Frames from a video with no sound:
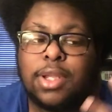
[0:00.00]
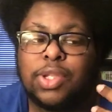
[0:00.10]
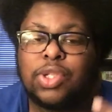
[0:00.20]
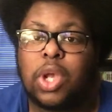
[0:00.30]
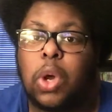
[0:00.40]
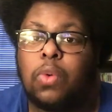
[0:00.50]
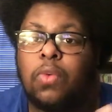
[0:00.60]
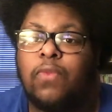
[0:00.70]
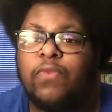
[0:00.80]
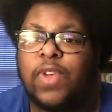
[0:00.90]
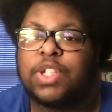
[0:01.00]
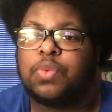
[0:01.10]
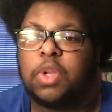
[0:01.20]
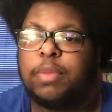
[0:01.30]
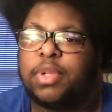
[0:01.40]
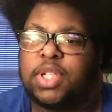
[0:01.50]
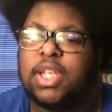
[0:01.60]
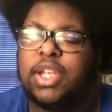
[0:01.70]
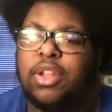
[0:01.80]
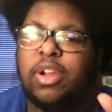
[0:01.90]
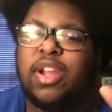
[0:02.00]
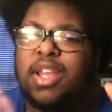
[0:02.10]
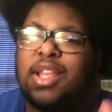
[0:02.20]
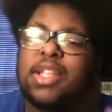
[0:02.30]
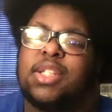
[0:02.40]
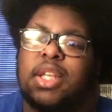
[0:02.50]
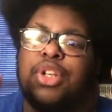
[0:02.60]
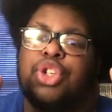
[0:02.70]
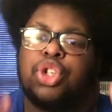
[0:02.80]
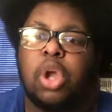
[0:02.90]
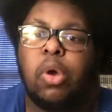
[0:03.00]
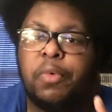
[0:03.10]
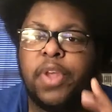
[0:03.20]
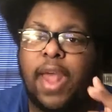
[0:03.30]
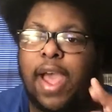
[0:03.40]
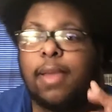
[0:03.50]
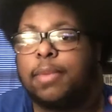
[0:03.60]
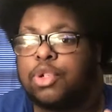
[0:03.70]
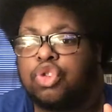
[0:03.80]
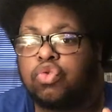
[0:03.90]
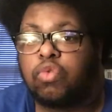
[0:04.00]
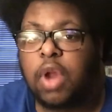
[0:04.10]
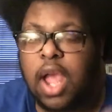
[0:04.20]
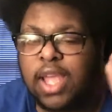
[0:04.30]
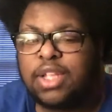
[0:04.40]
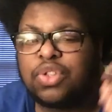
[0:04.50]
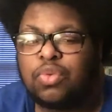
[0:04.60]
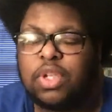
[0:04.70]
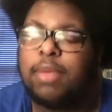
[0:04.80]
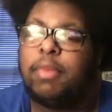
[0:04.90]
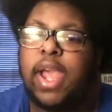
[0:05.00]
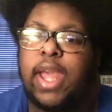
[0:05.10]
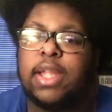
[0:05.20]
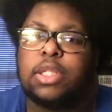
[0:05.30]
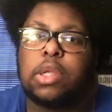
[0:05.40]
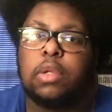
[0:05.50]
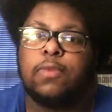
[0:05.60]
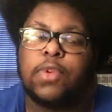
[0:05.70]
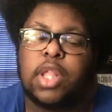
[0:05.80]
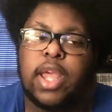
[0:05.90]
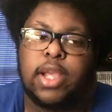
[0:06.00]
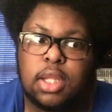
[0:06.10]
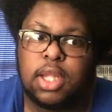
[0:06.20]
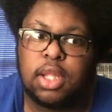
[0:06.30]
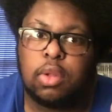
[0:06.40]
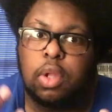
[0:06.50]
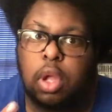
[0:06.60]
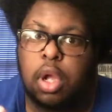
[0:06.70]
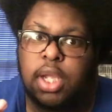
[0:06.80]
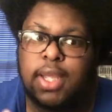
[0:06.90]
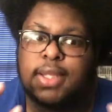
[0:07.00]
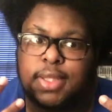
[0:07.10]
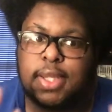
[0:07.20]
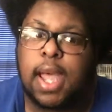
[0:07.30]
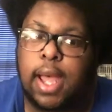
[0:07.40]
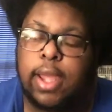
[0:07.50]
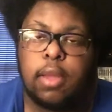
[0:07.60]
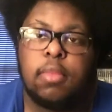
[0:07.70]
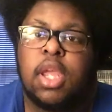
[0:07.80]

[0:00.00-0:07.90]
So this one in particular is a show that I've been trying to get my hands on for like the longest time.